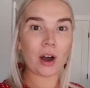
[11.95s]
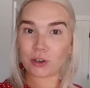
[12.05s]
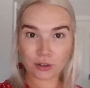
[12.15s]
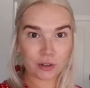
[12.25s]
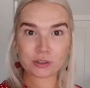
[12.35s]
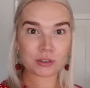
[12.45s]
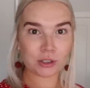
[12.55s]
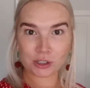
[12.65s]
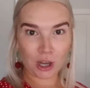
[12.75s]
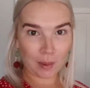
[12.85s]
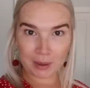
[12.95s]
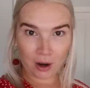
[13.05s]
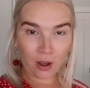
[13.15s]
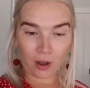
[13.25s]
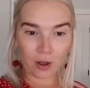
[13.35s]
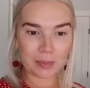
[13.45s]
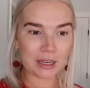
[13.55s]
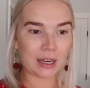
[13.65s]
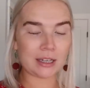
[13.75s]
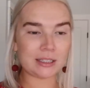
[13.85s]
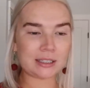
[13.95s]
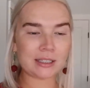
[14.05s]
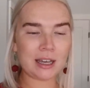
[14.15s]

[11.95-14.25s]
a grocery shop and haul, because